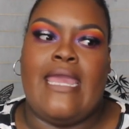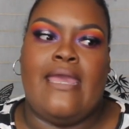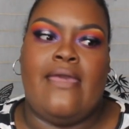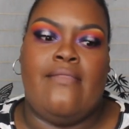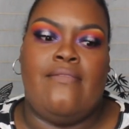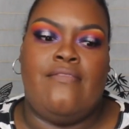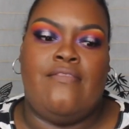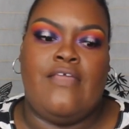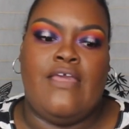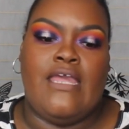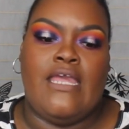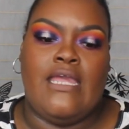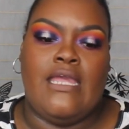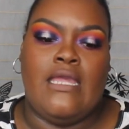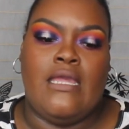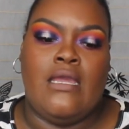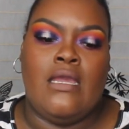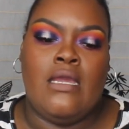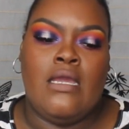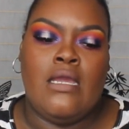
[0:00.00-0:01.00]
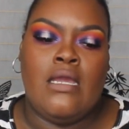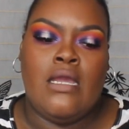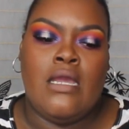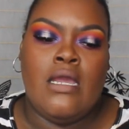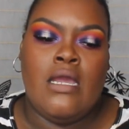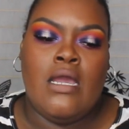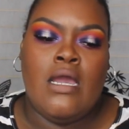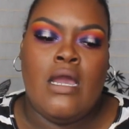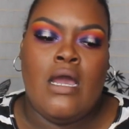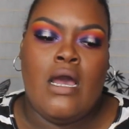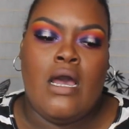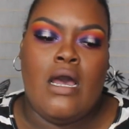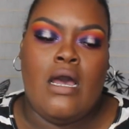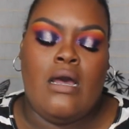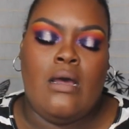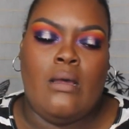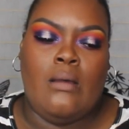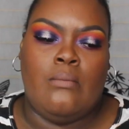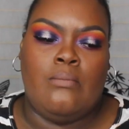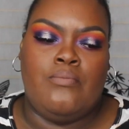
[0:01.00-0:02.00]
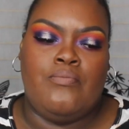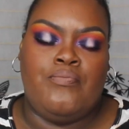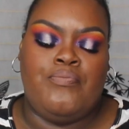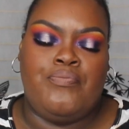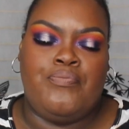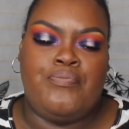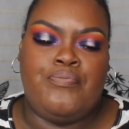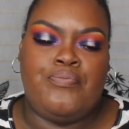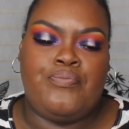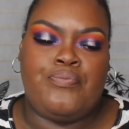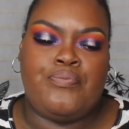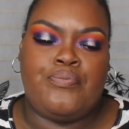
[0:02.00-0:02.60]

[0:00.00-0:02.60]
and the um